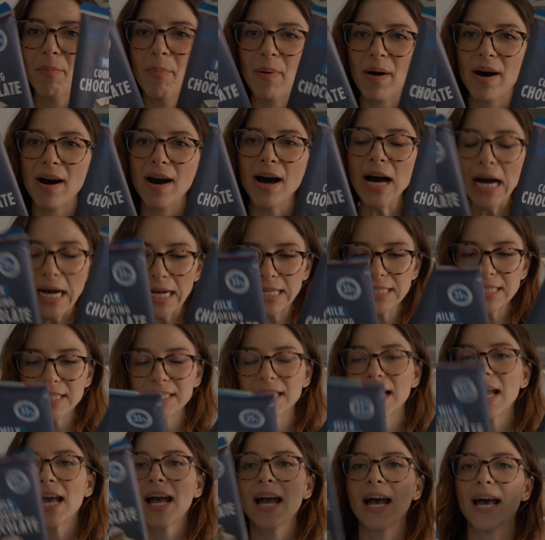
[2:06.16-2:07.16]

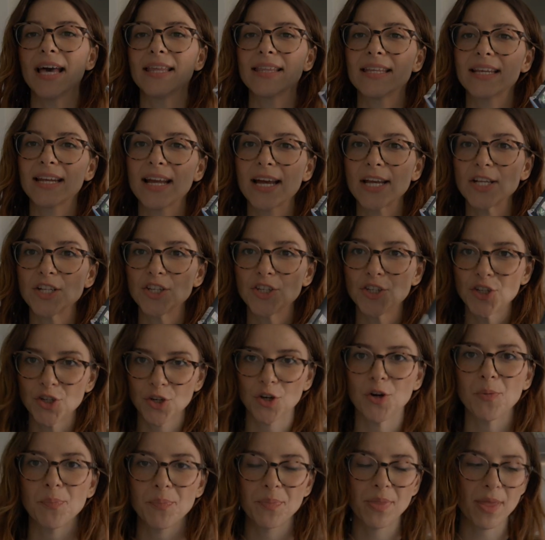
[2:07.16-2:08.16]
bars and then I
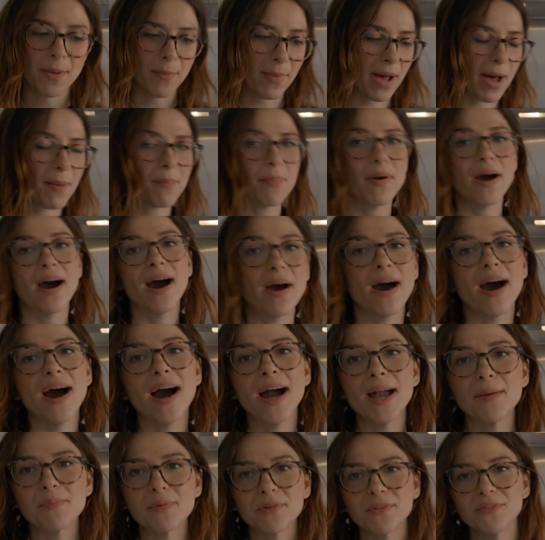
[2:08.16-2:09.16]
chop them up.
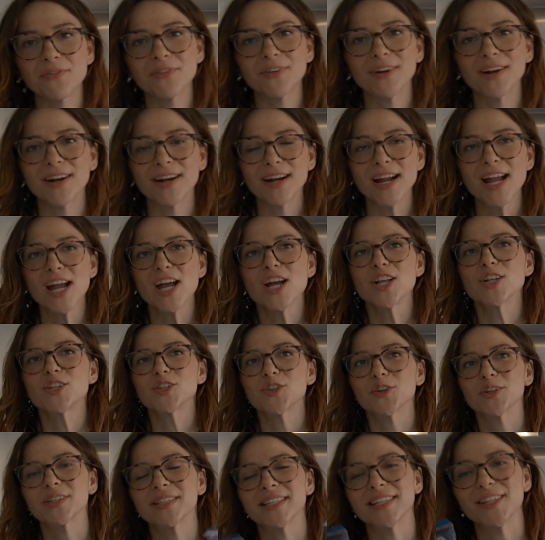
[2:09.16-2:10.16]
I prefer
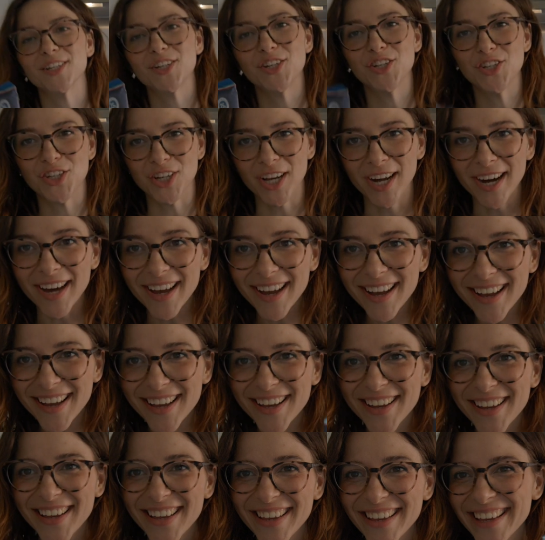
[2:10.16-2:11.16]
chocolate
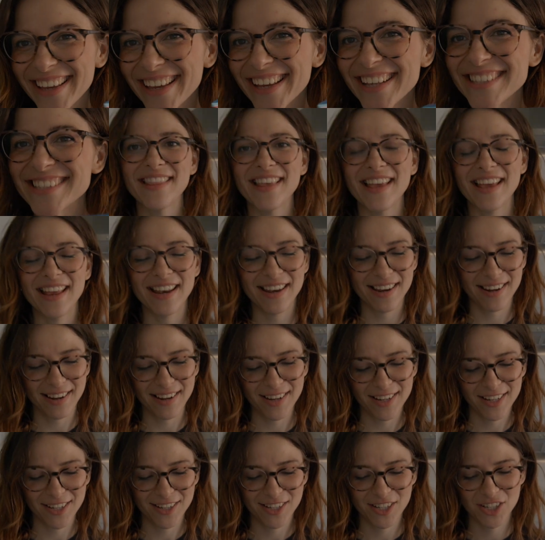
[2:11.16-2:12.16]
chunk cookies
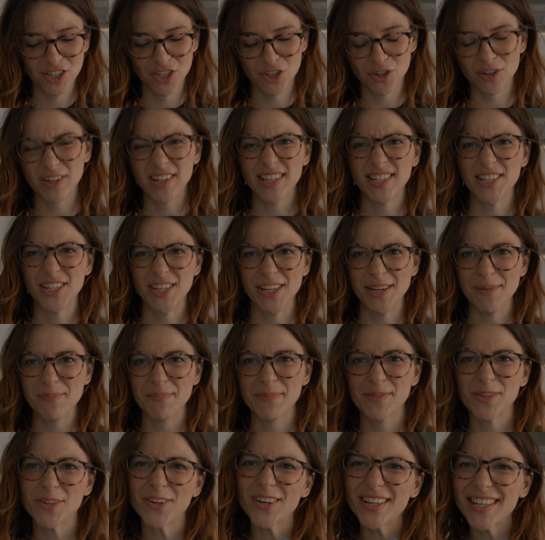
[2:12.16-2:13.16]
than chocolate
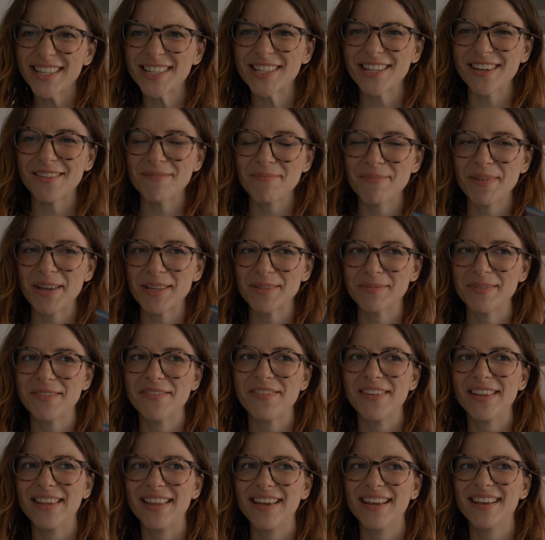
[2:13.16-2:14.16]
chips. Chocolate chip makes me
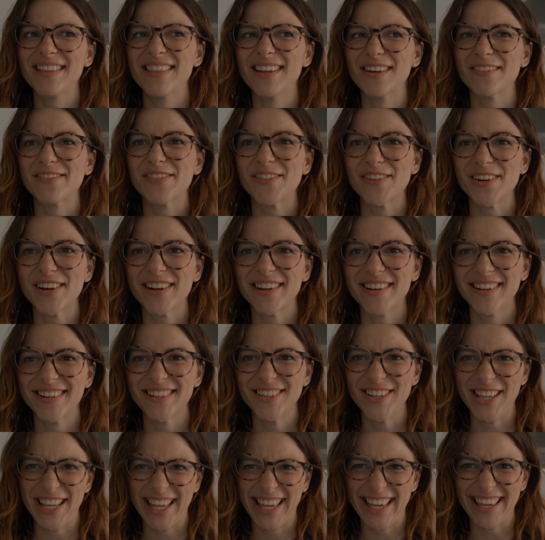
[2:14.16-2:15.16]
feel like they're for
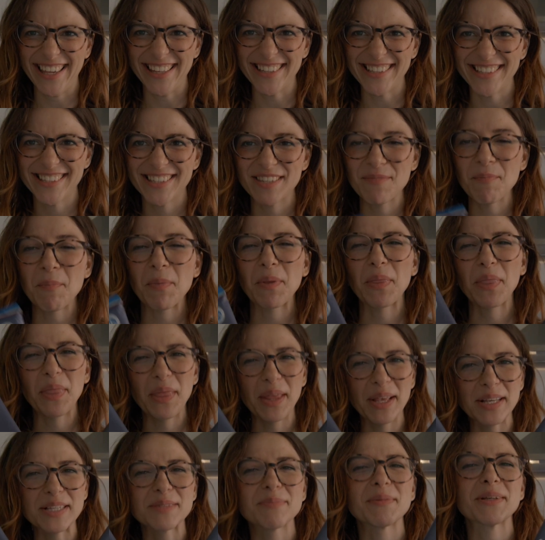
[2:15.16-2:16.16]
kids, but
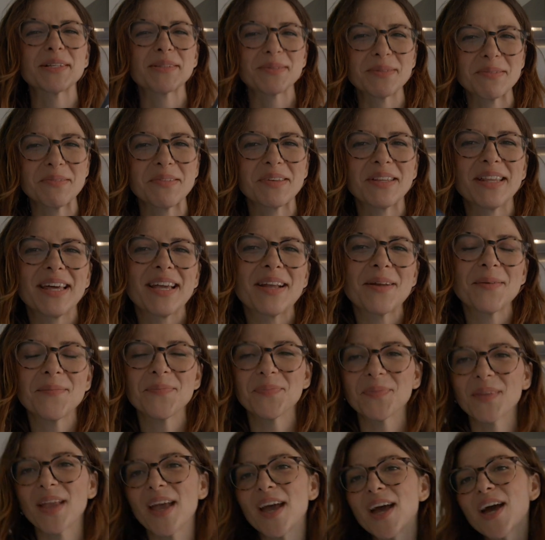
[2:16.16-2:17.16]
this makes me feel like
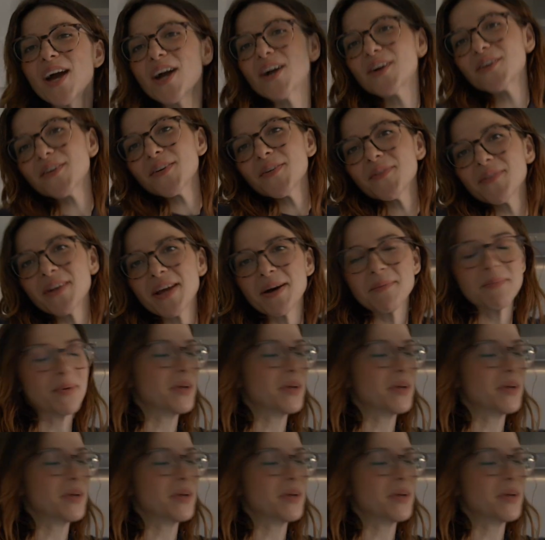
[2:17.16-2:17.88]
grown-up